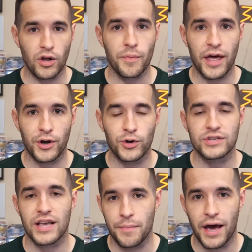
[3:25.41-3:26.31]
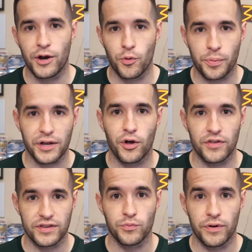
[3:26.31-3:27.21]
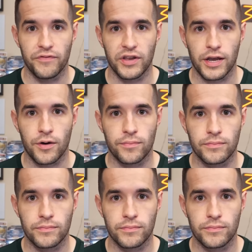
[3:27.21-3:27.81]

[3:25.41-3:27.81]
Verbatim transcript: welcome, editors. I'm not opening all this in one video.